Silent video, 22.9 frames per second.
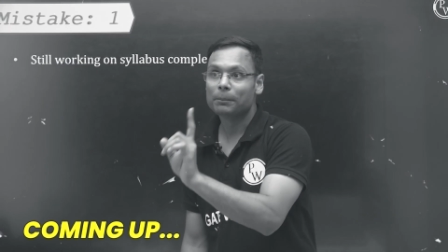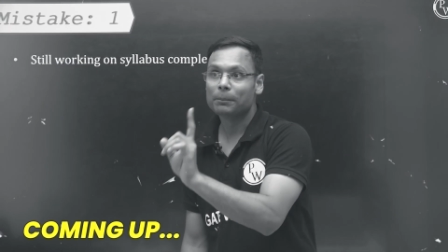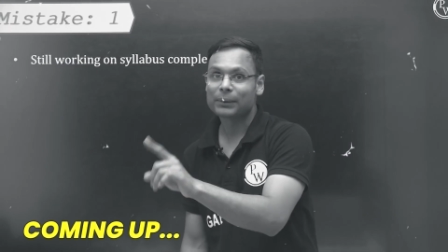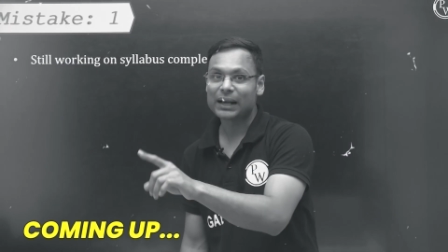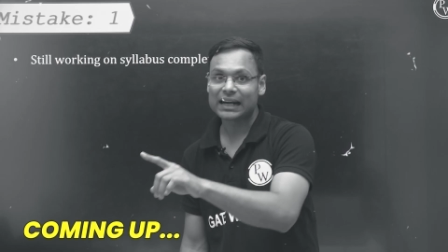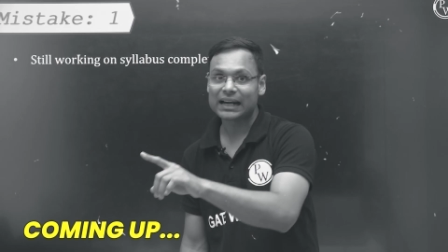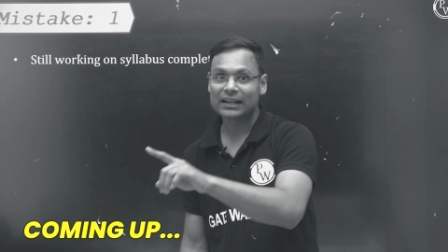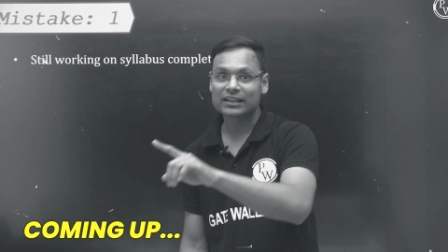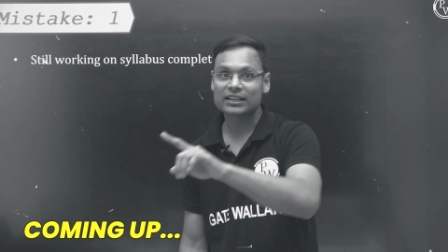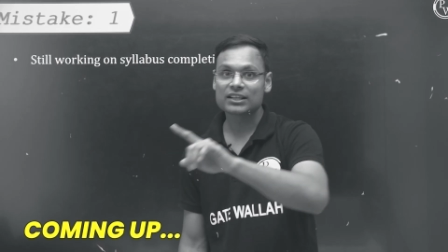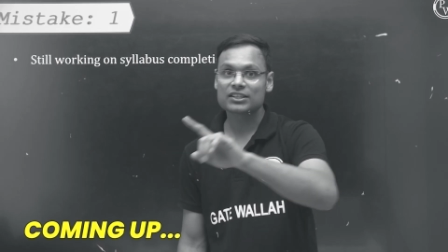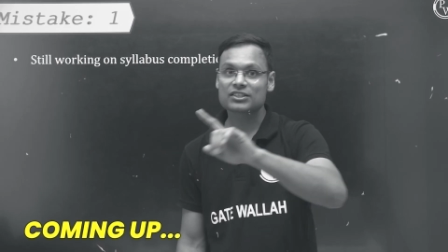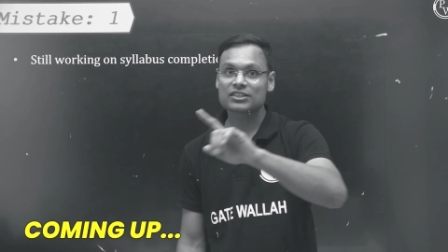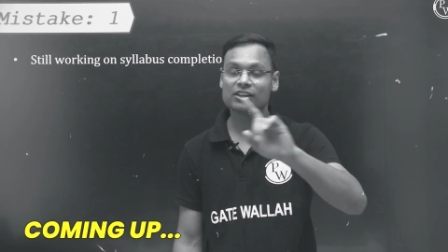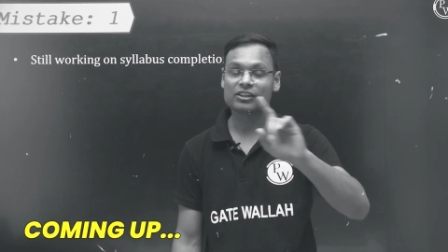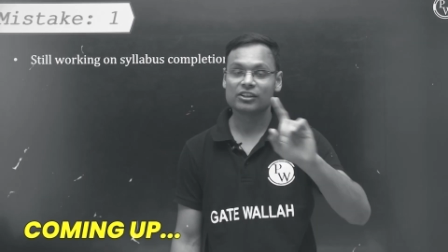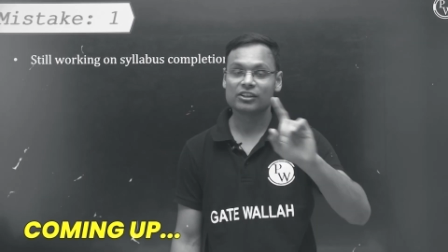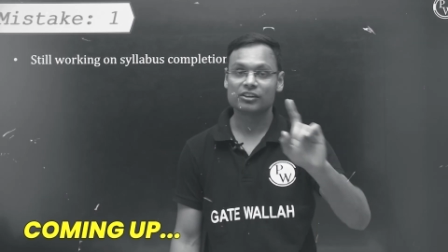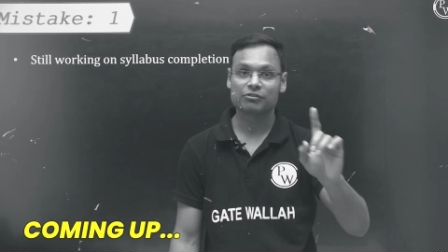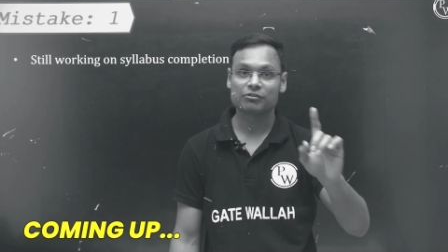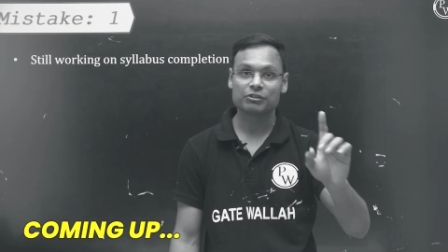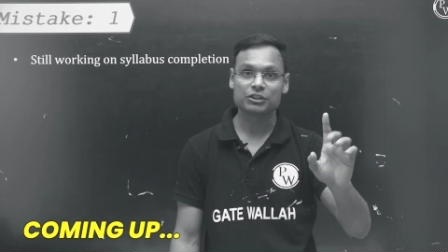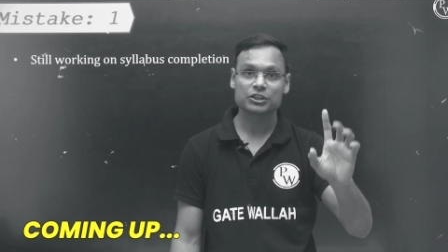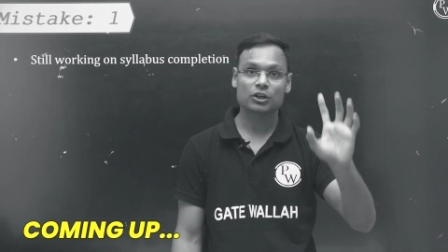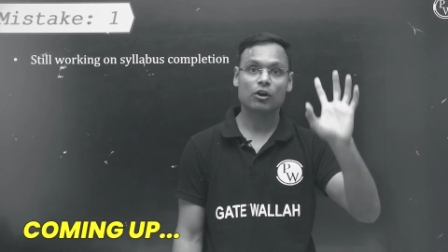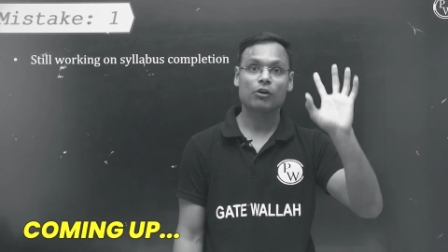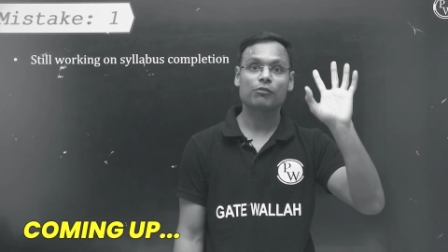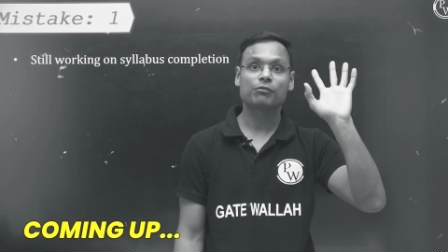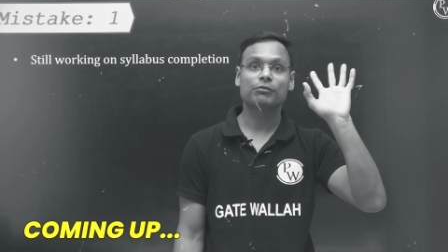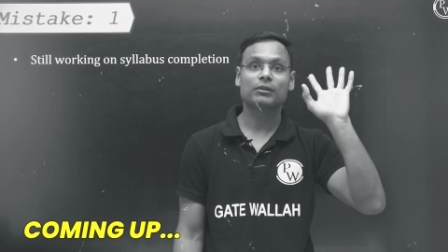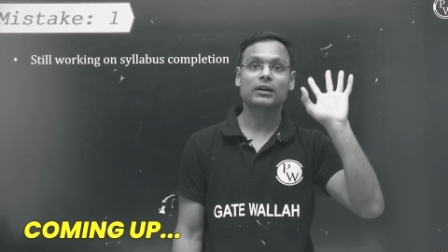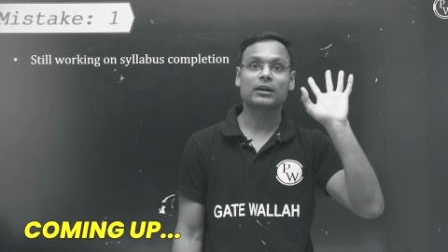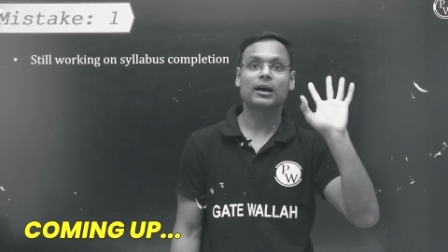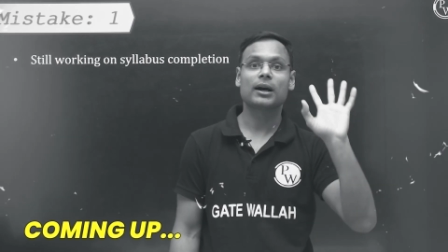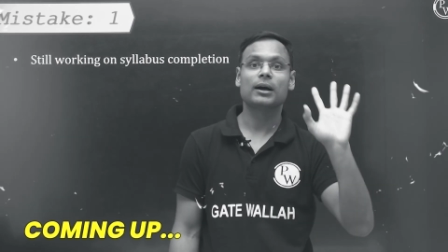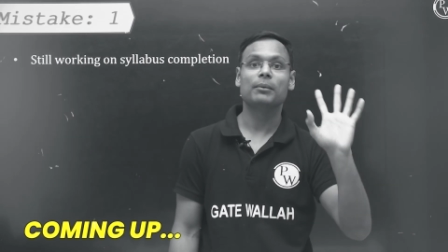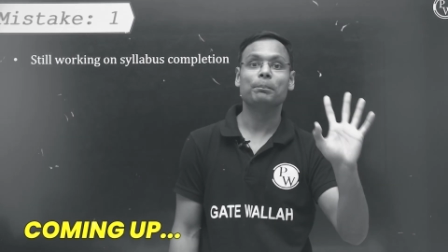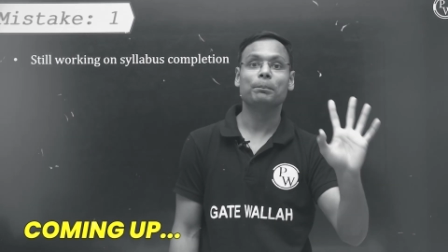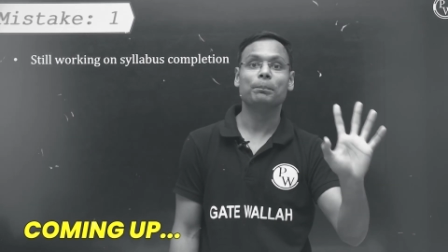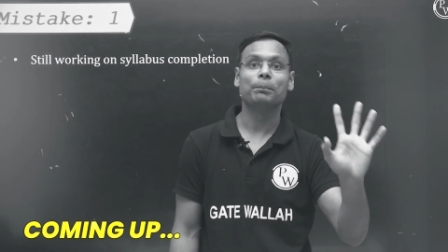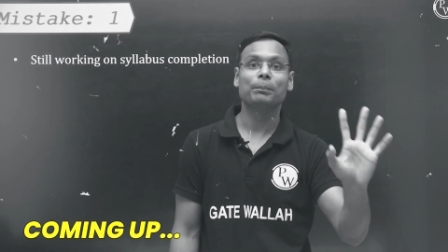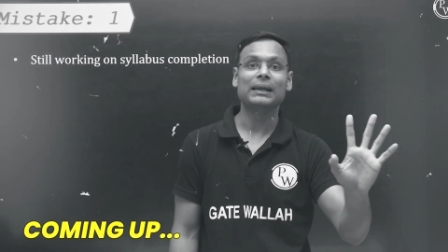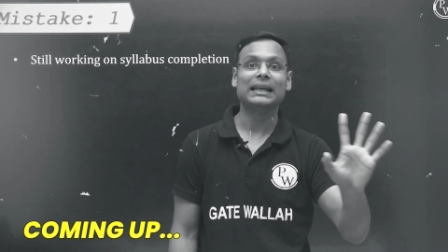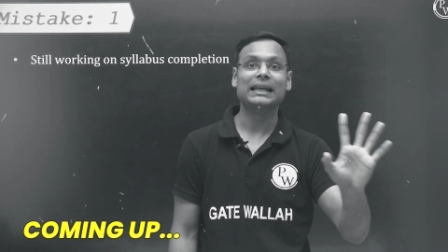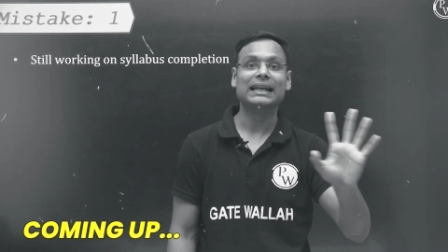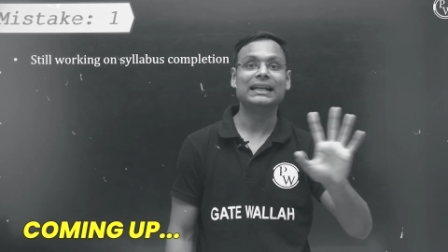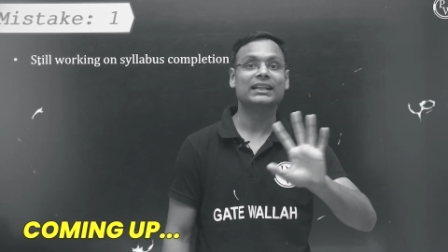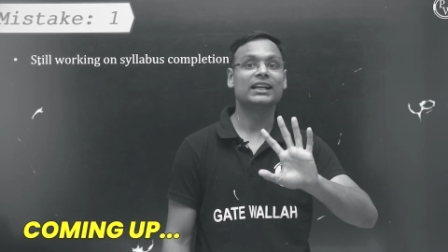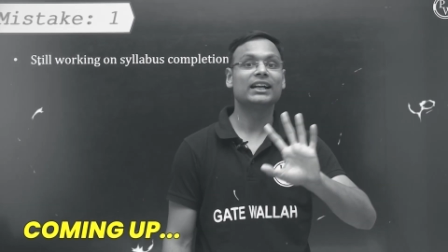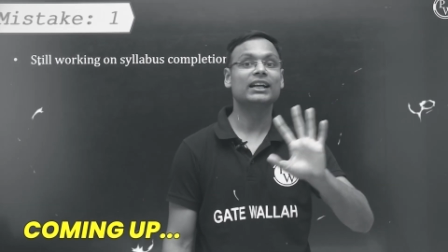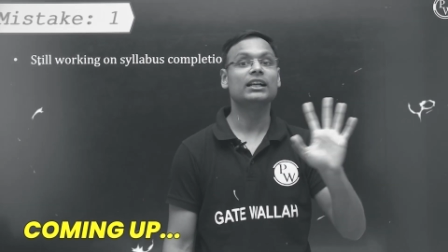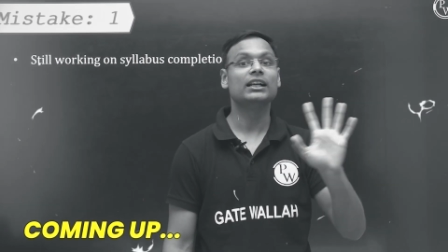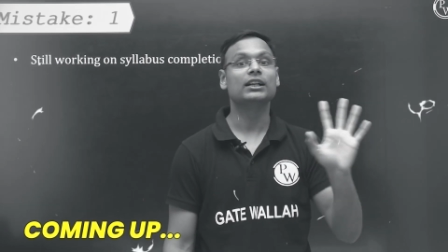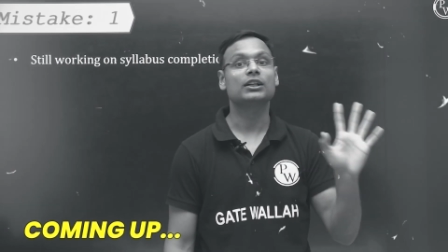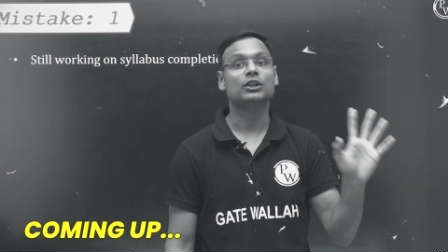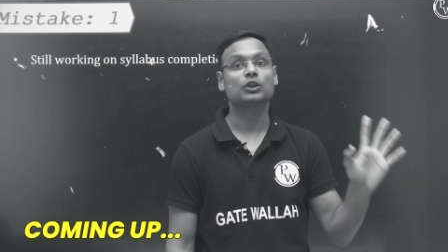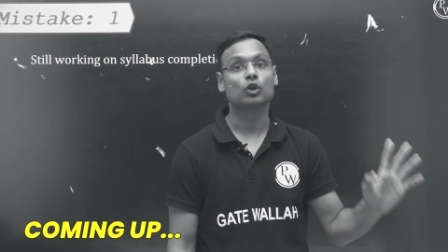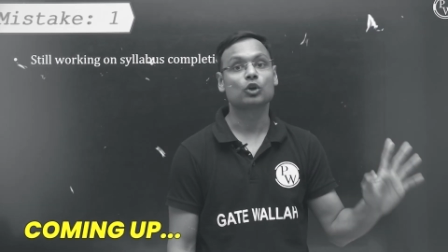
practice and revision of completed